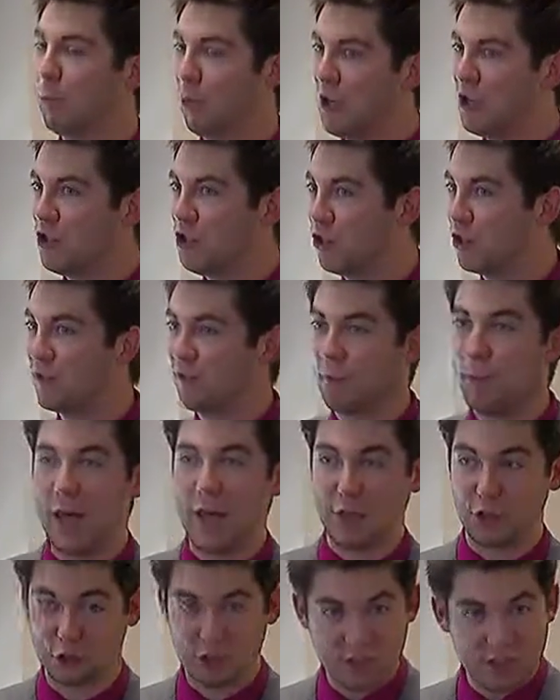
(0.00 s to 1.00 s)
prisoners from
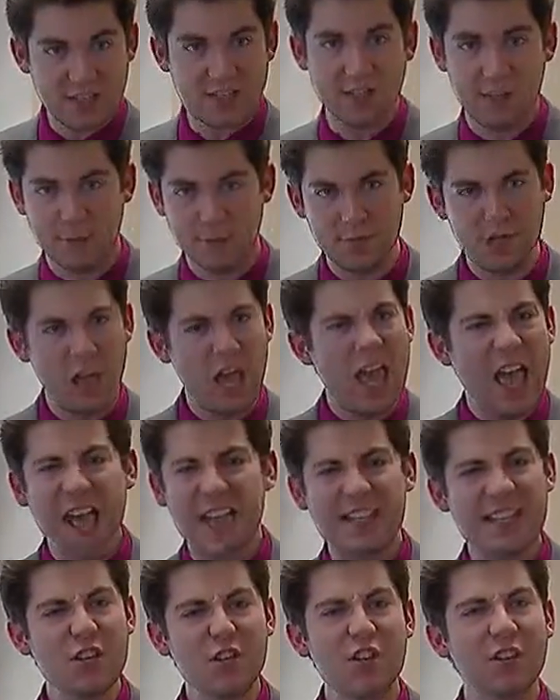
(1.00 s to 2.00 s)
other systems,
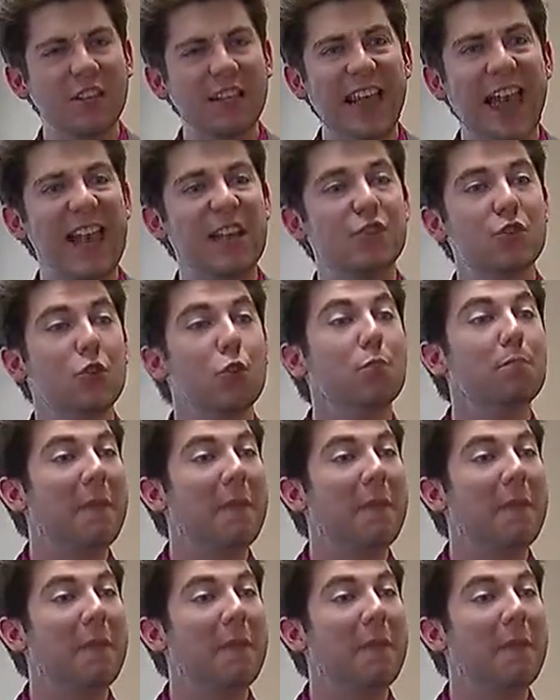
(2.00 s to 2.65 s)
additionally as to